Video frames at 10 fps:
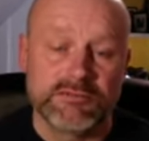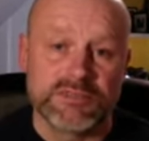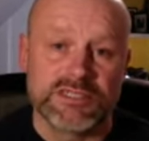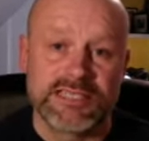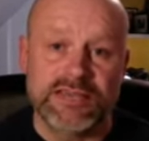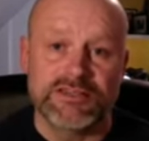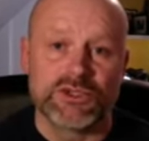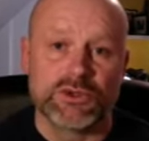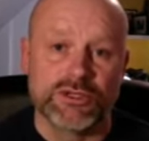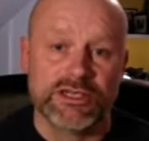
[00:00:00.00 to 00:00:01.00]
set the
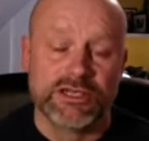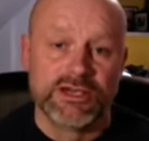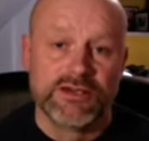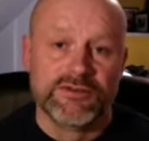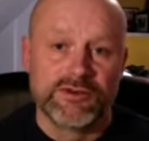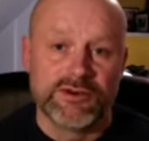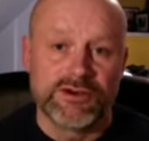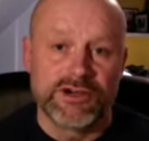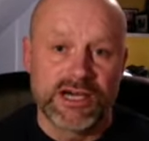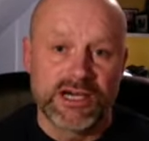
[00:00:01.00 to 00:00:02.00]
tone
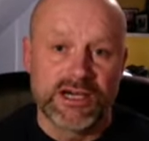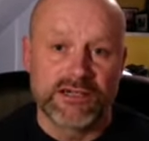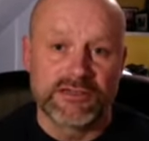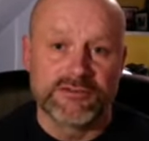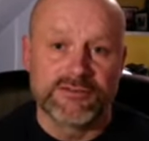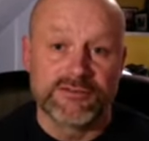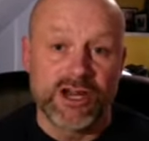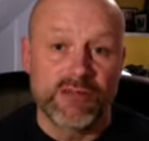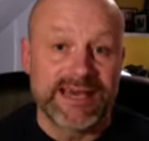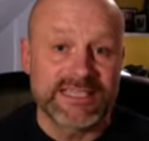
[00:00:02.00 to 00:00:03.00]
for our
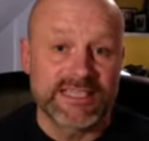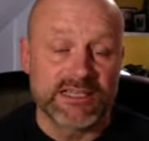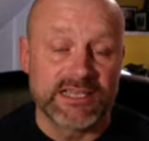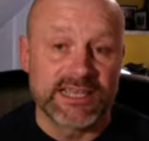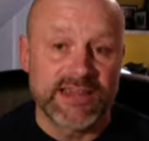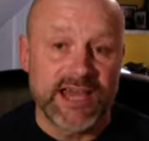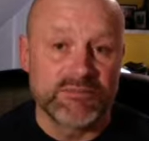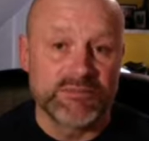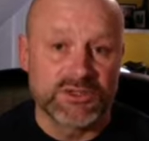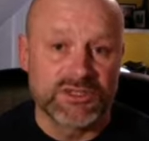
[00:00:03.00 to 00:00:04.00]
masculinity, that
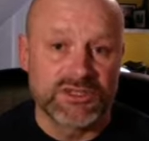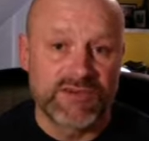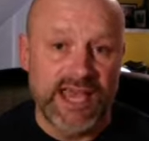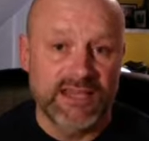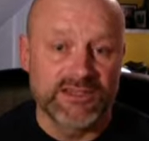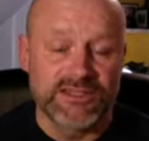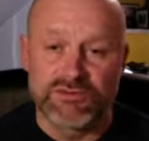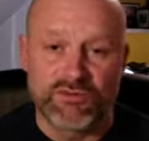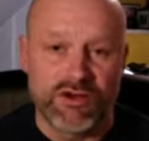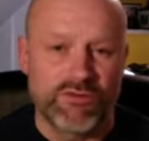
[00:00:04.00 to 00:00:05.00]
abuse,
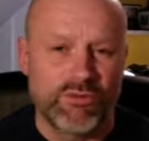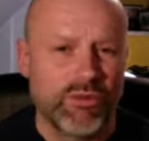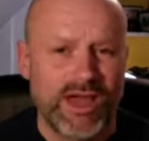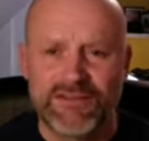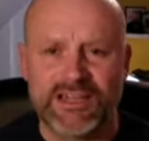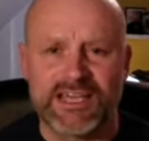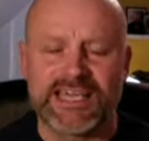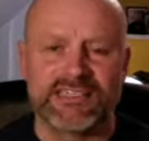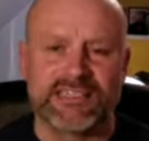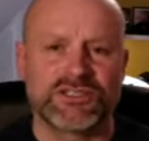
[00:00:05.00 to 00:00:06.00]
violence of whatever
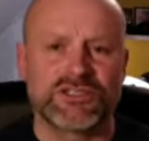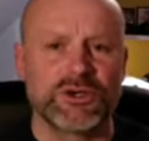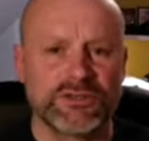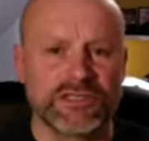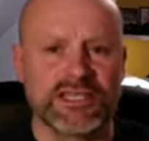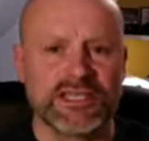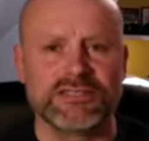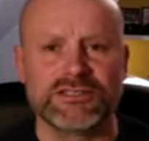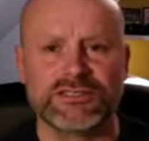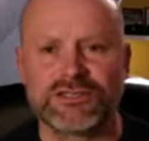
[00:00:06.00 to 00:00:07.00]
kind is totally
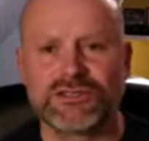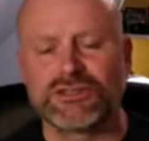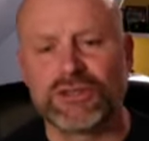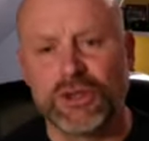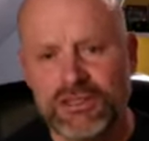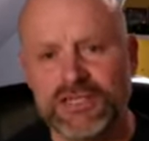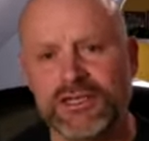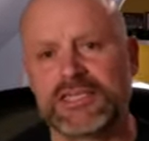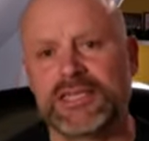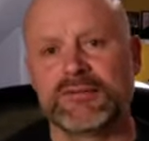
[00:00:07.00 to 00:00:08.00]
not
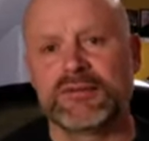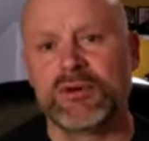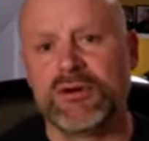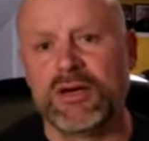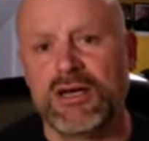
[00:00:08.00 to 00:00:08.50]
acceptable